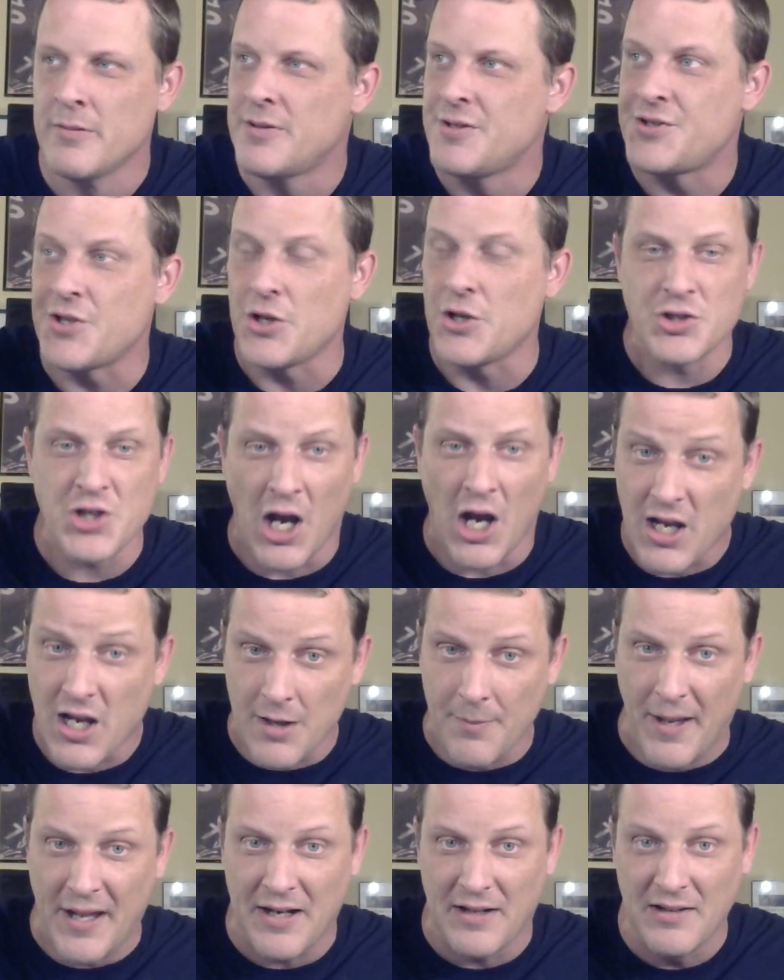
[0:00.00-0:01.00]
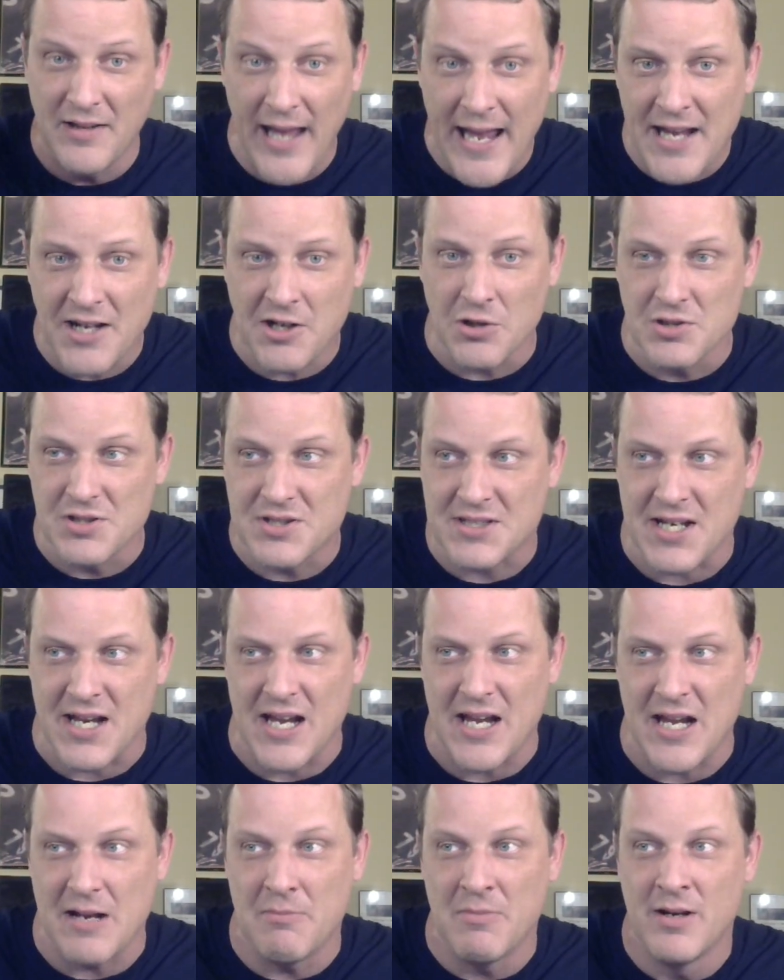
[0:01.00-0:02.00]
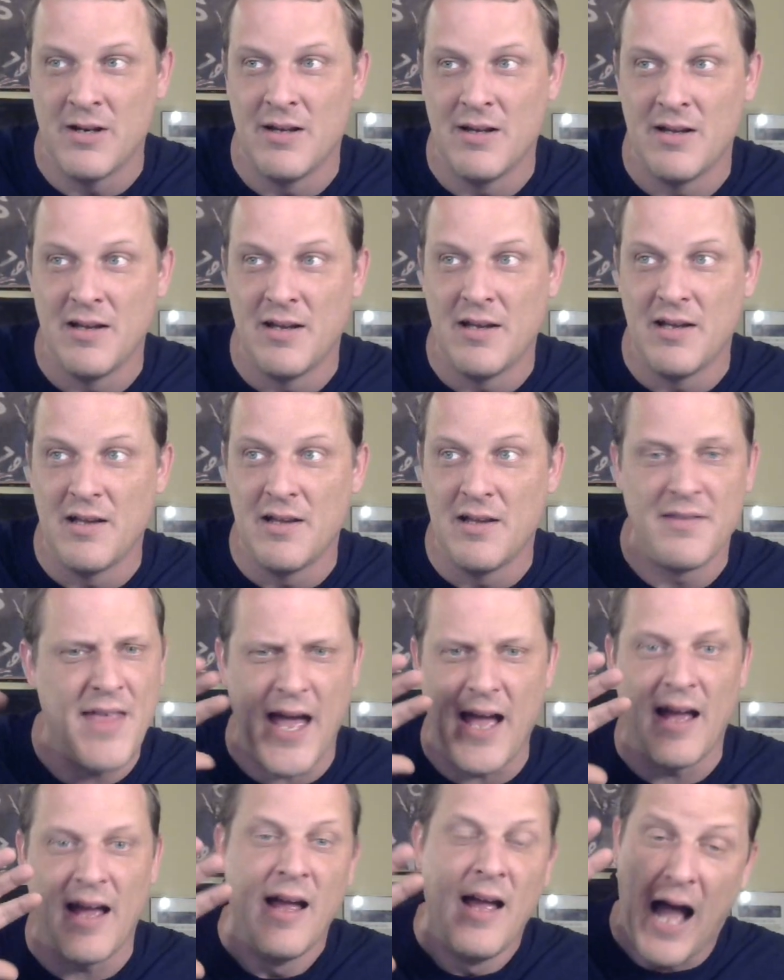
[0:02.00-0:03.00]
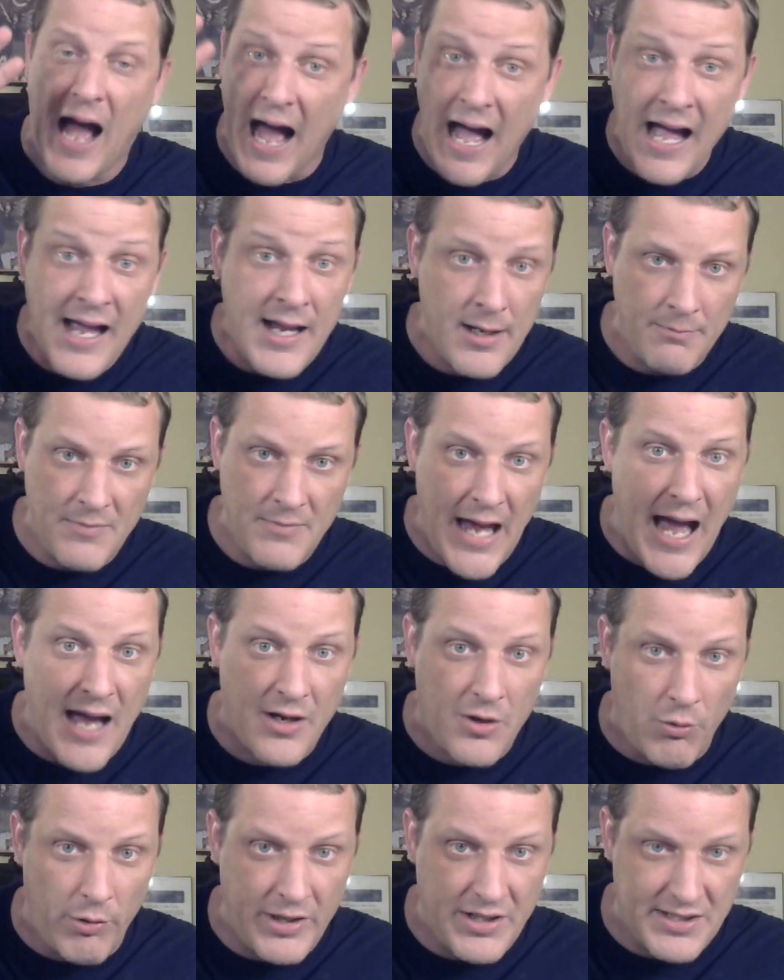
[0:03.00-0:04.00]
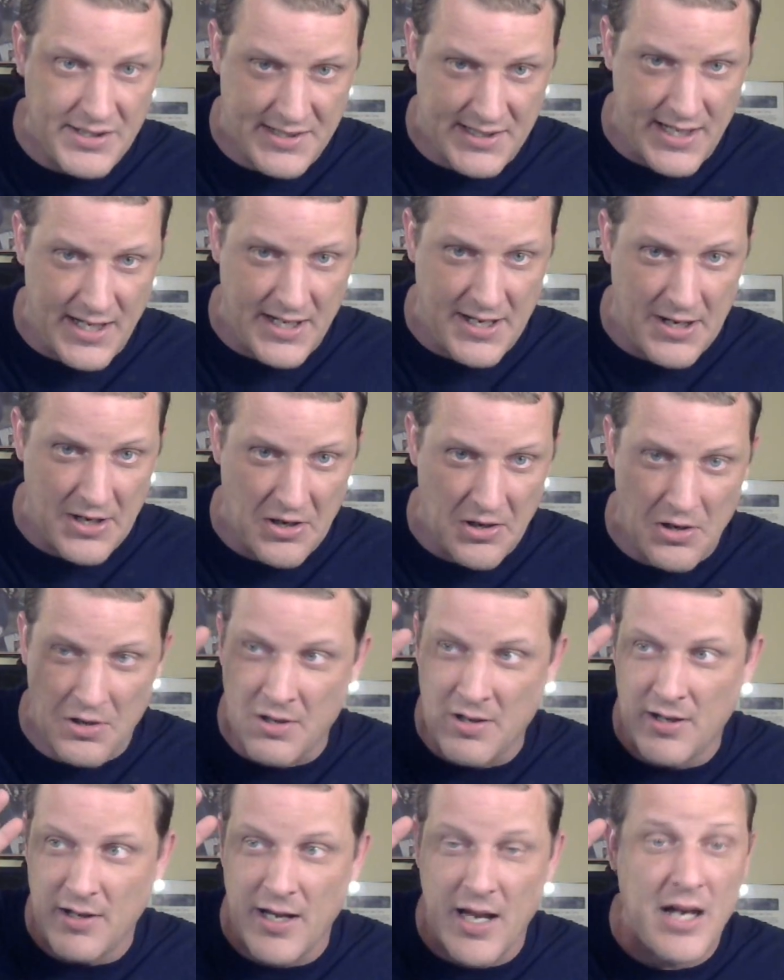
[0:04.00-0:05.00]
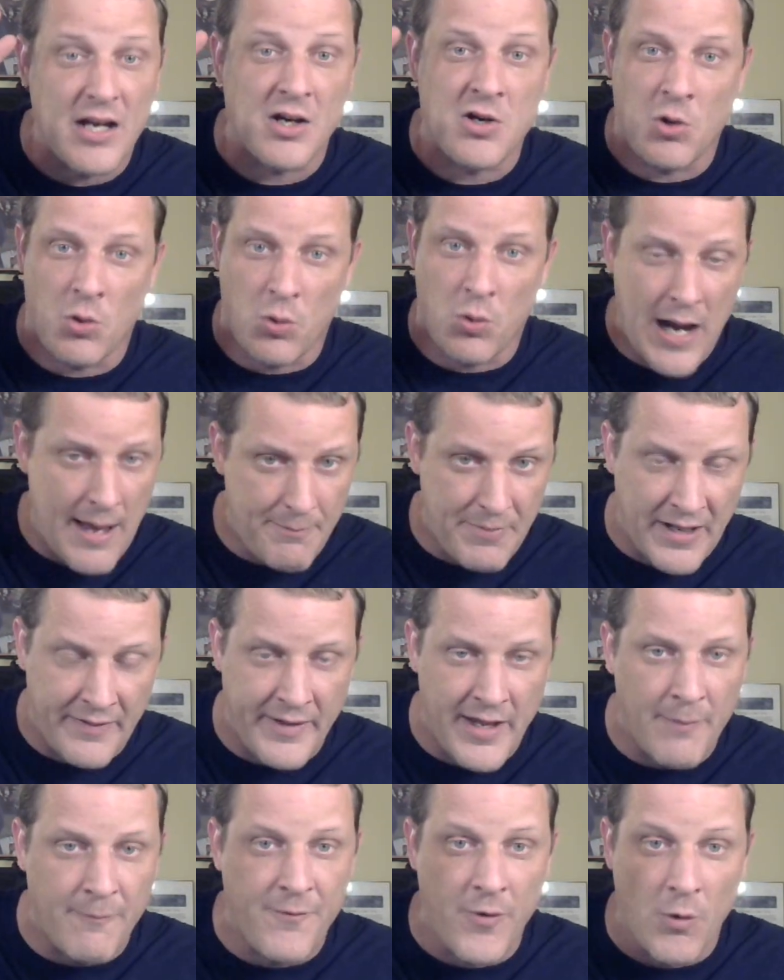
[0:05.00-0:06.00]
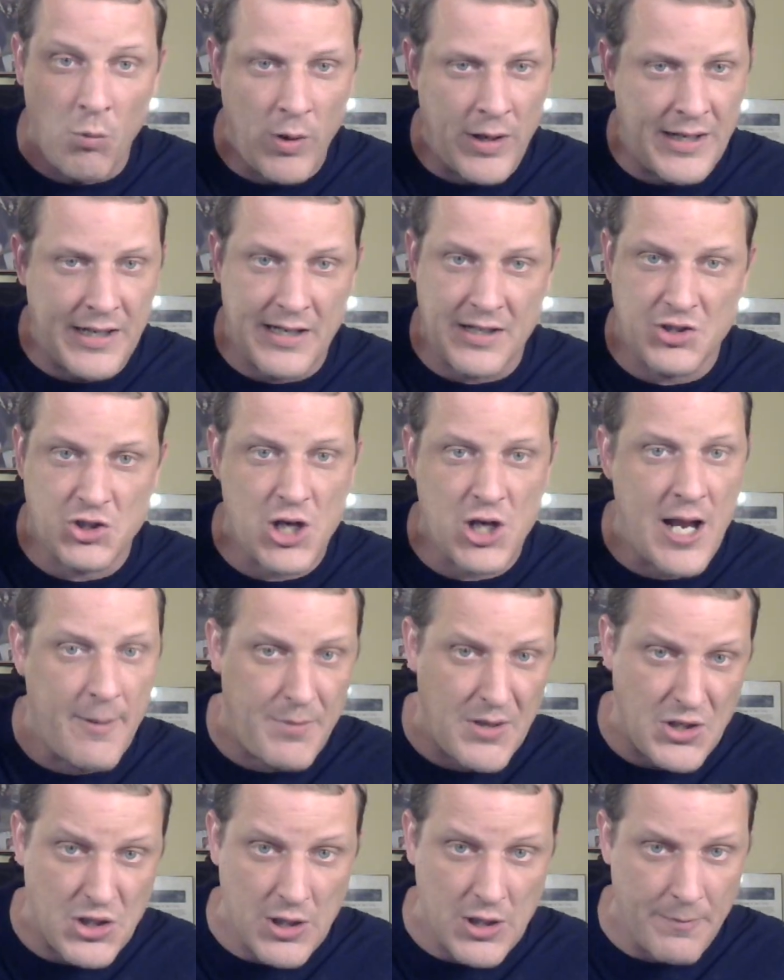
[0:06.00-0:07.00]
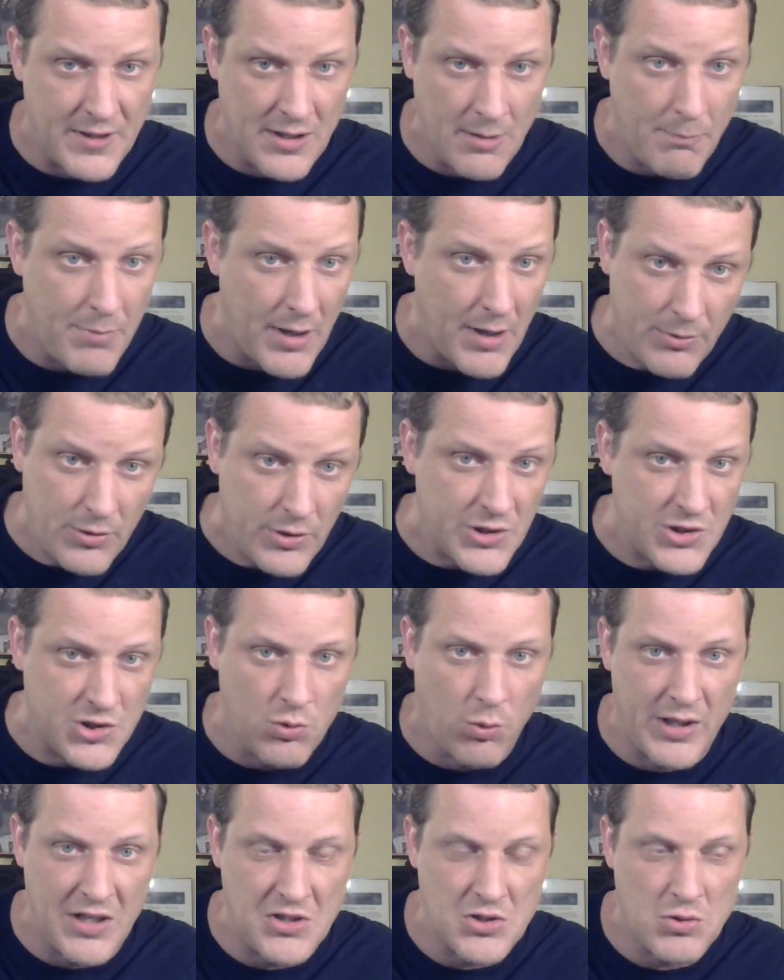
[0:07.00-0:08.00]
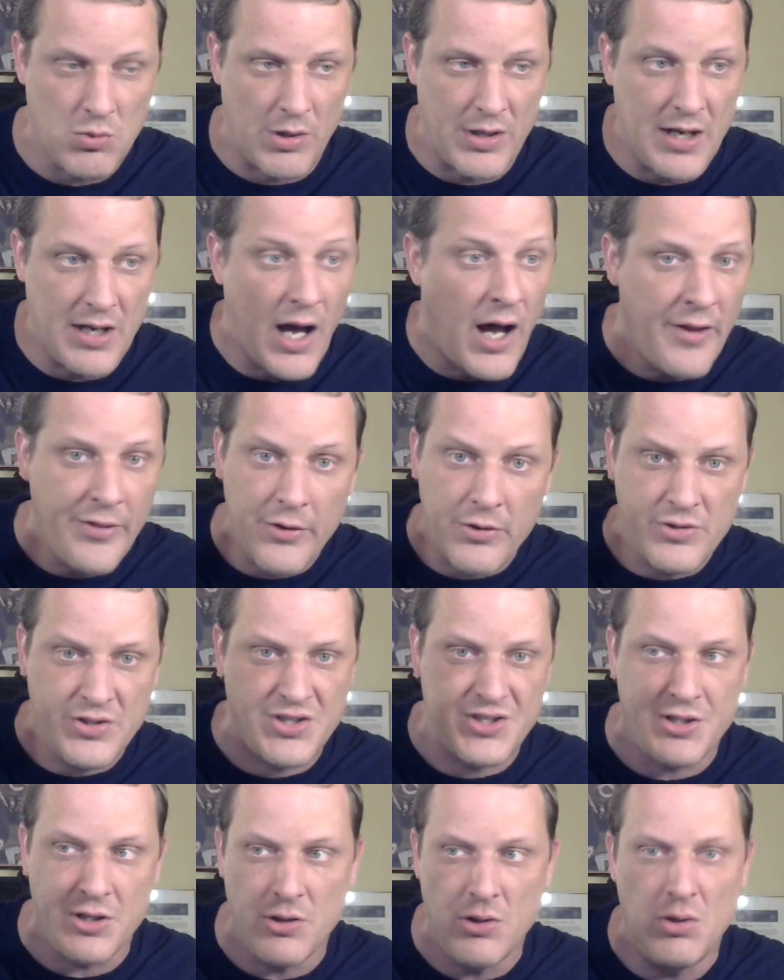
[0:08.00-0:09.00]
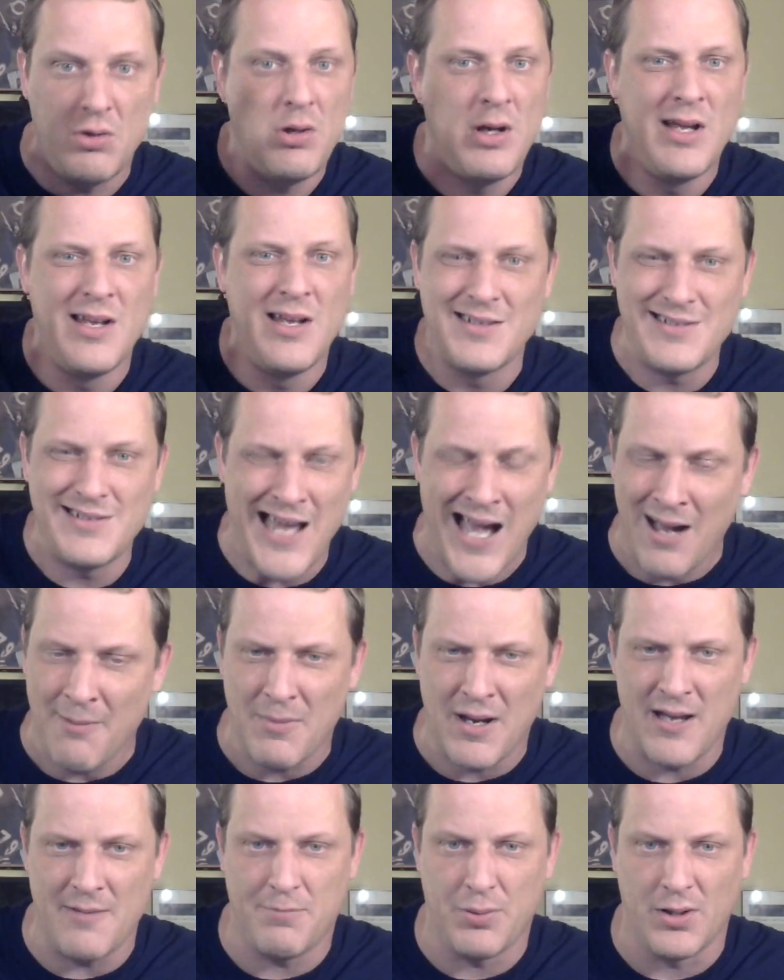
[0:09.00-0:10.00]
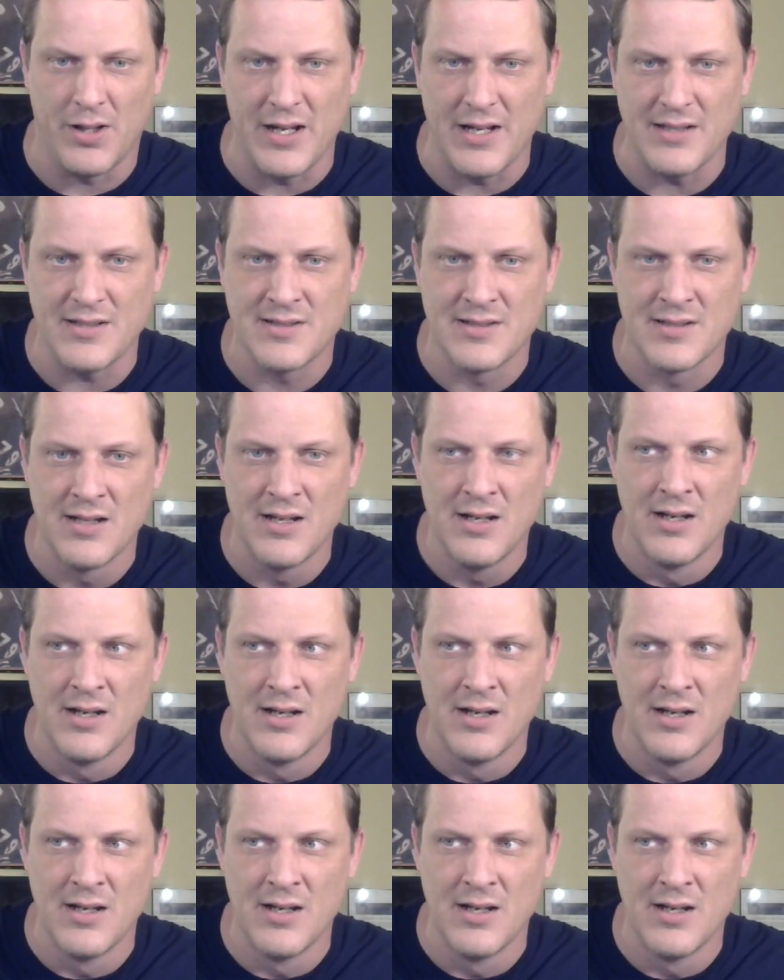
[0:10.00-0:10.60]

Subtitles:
So you're talking about a Lakers team that I am not going to sit here and crap on them for winning a championship in the bubble in 2020. Others do, not my place.